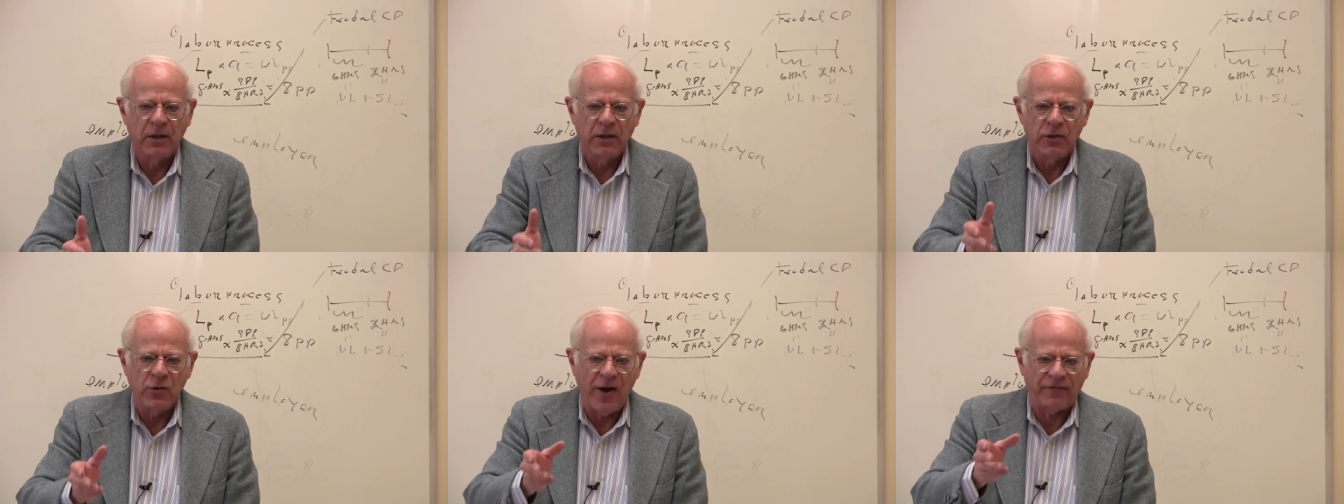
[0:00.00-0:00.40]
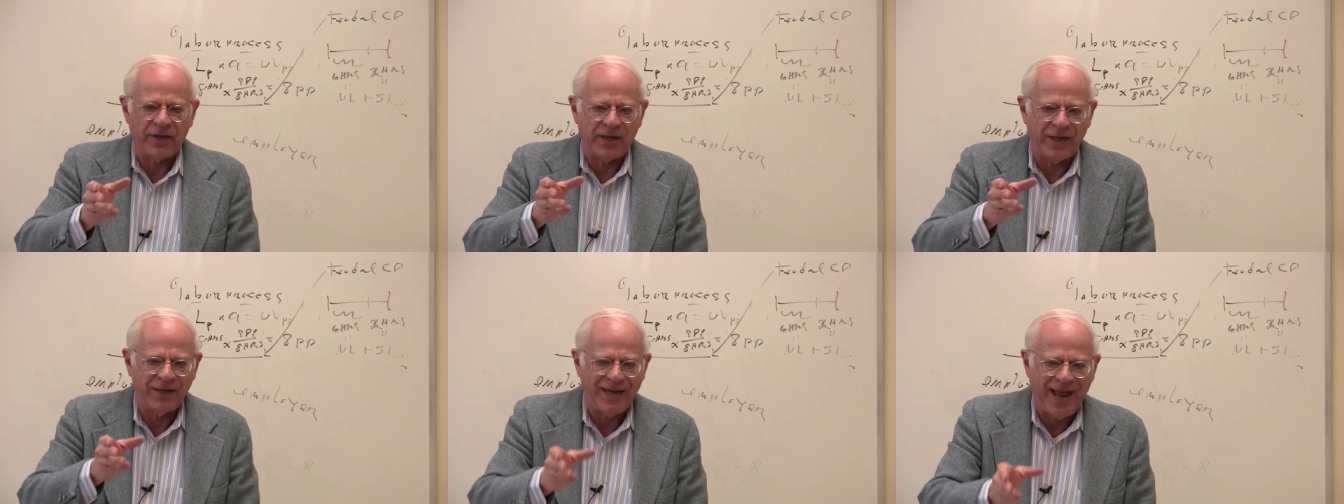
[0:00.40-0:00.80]
You have to
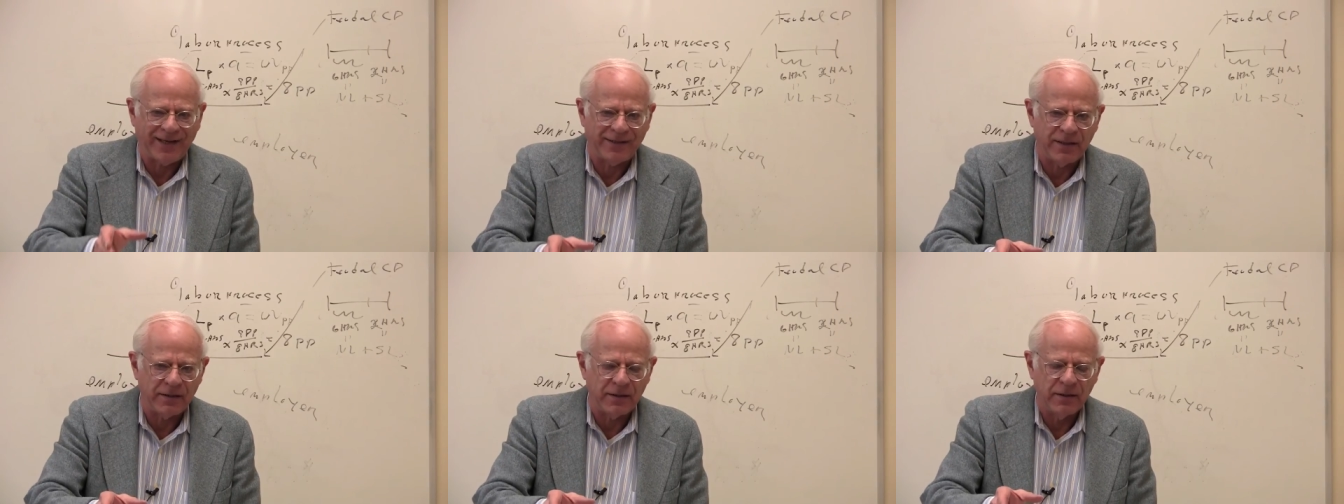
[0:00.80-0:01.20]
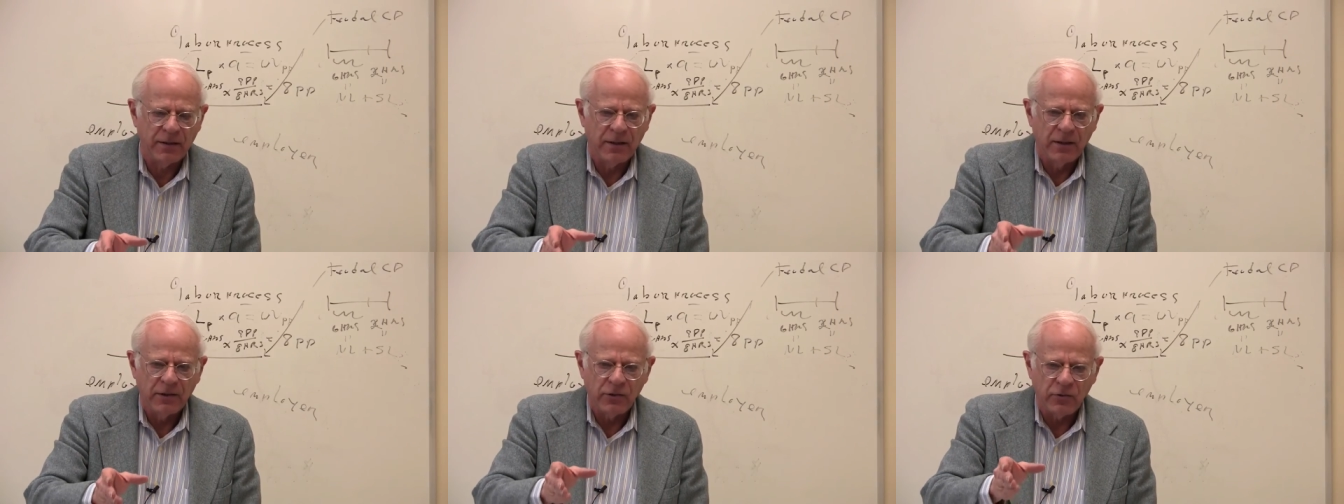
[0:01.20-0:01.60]
connect it
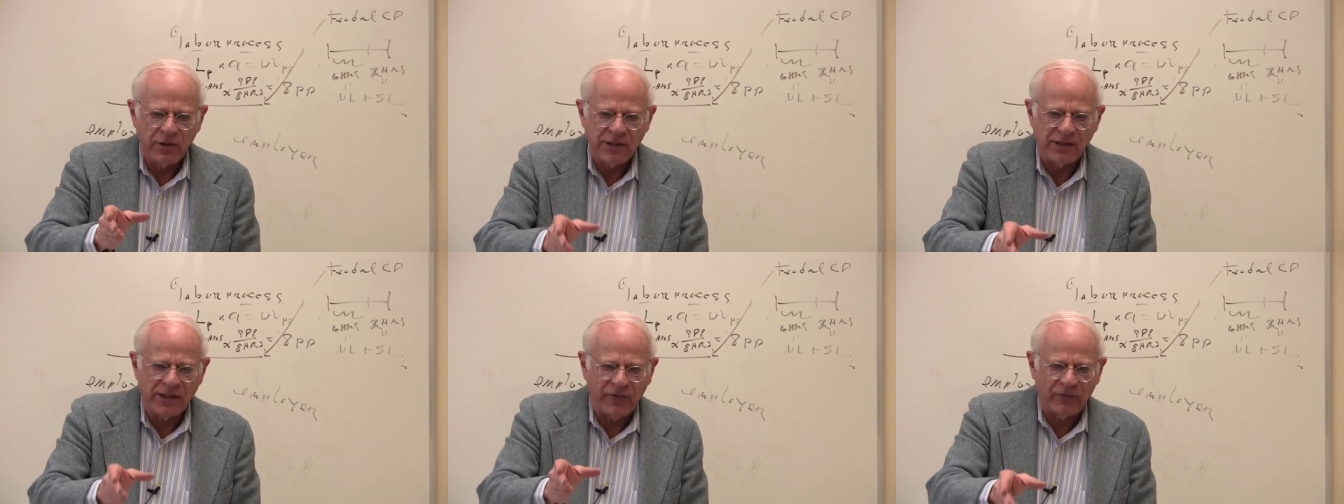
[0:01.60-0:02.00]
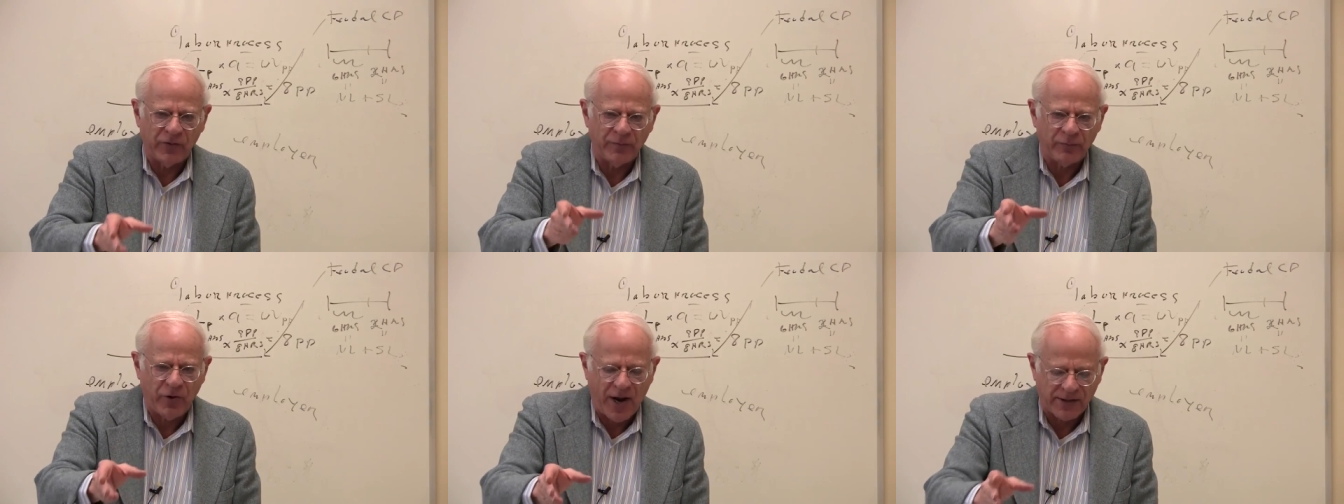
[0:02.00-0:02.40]
to these
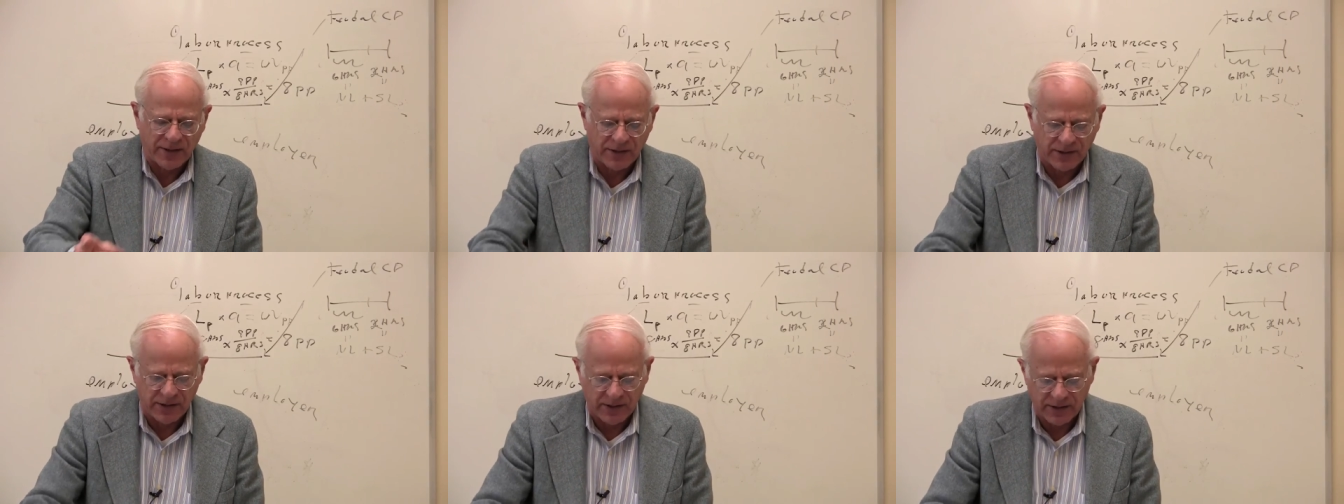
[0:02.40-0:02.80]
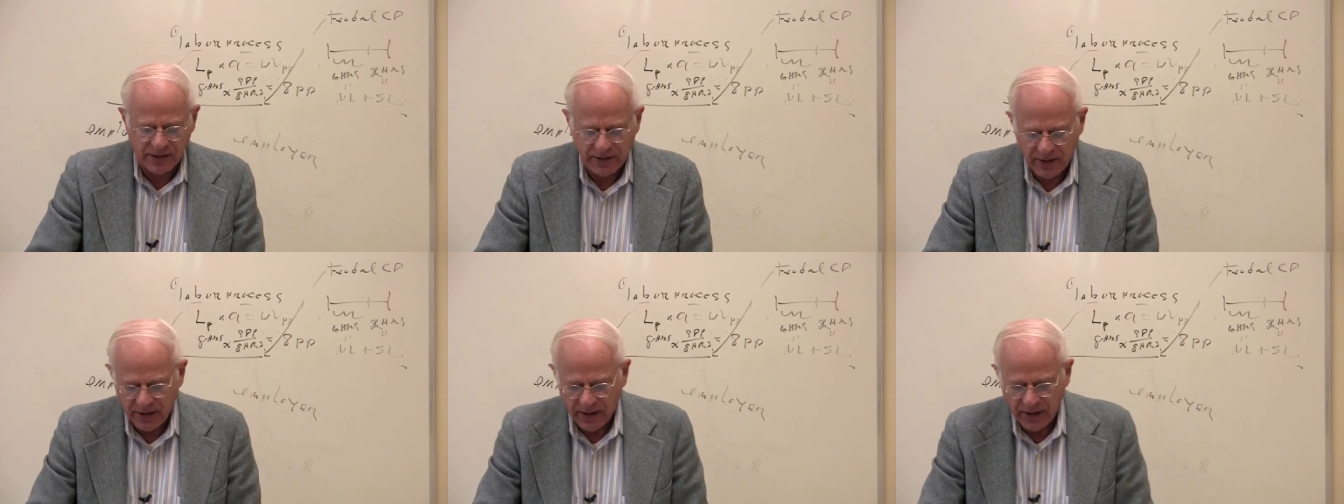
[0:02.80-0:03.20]
different processes
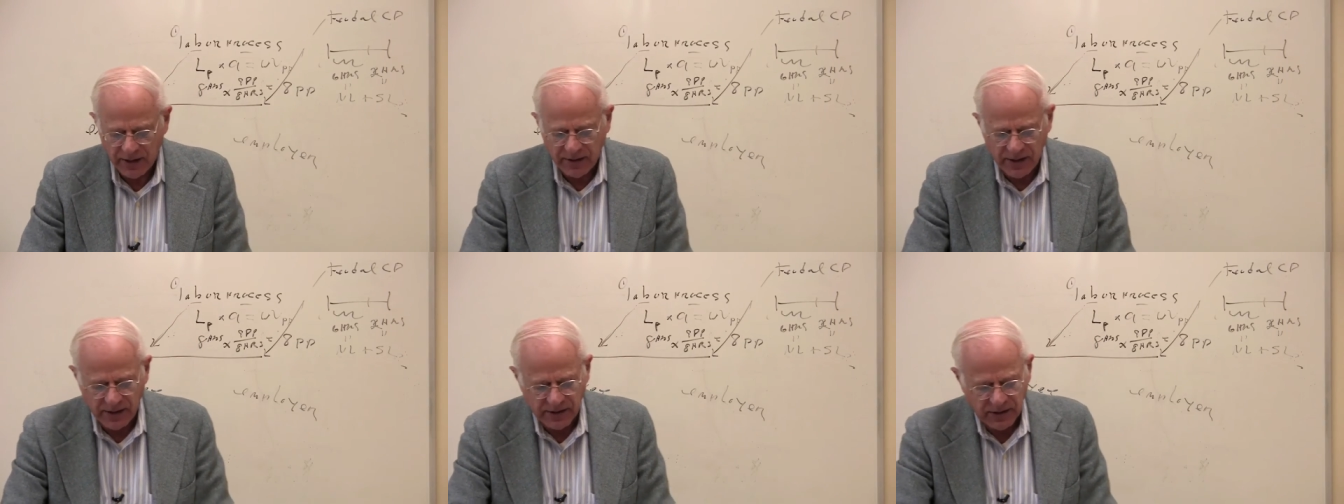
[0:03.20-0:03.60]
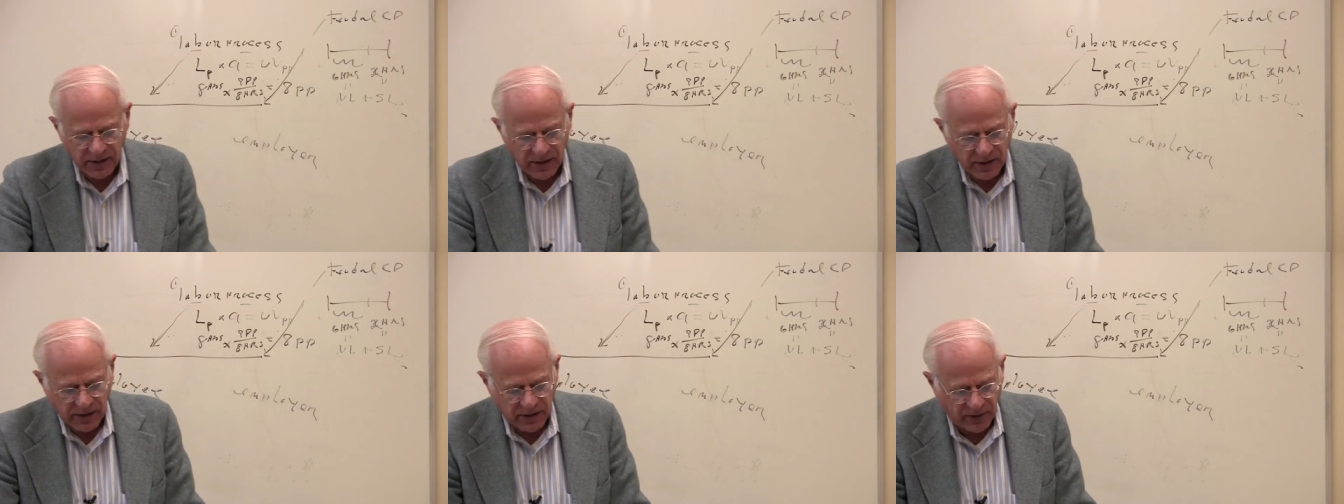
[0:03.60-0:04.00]
in these
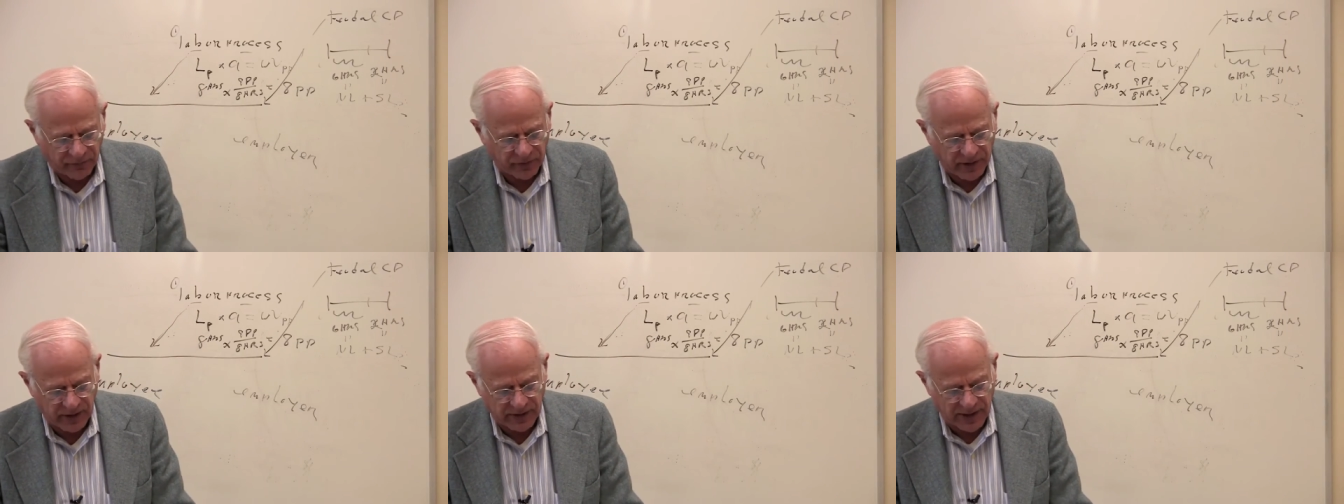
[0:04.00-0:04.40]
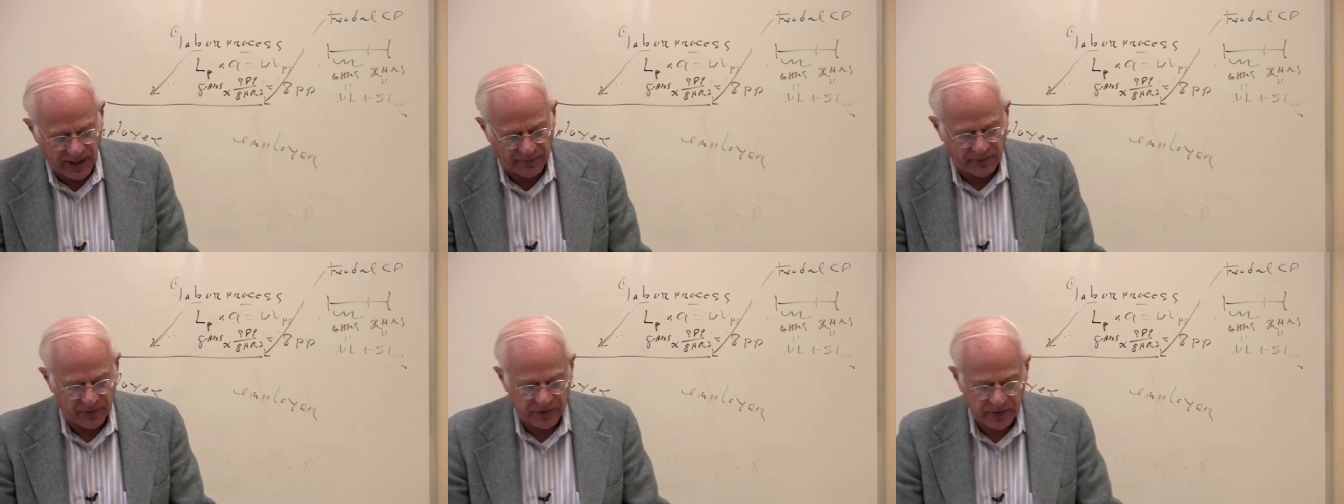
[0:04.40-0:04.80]
different
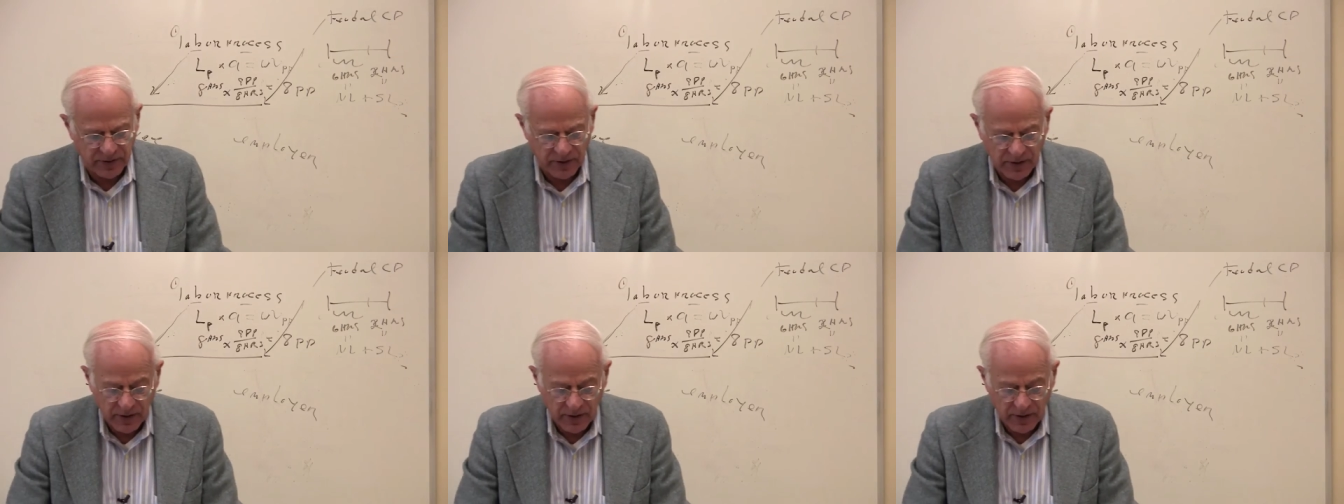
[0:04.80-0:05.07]
examples.